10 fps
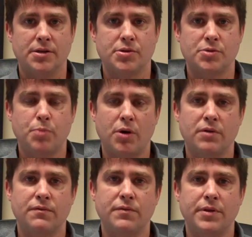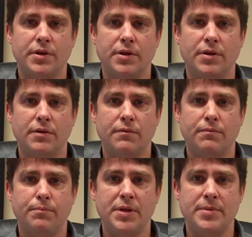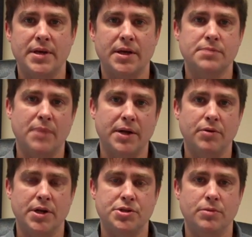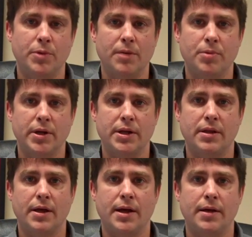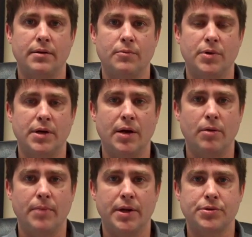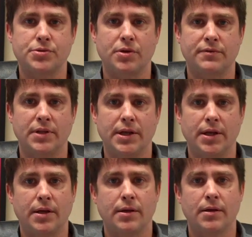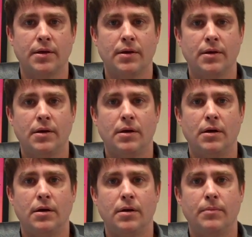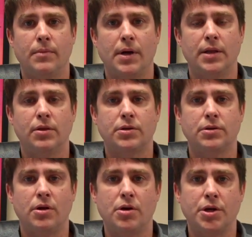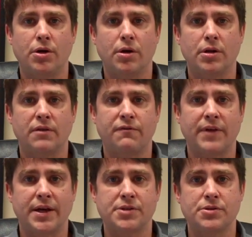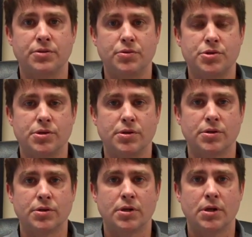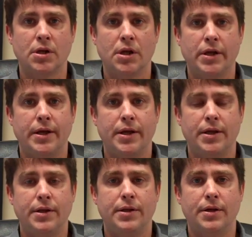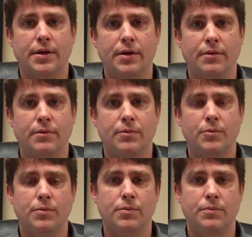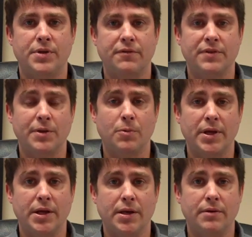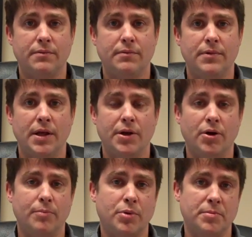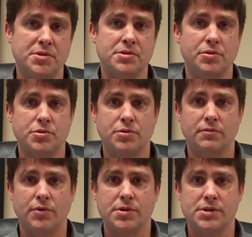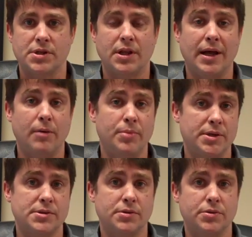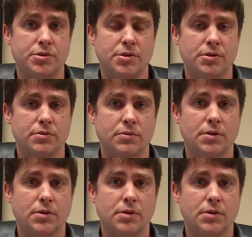So as part of the PBX migration, we upgraded that. We're now on Microsoft Link. I looked long and hard at the fax solution and definitely weighed an on-premise solution versus a cloud-based solution.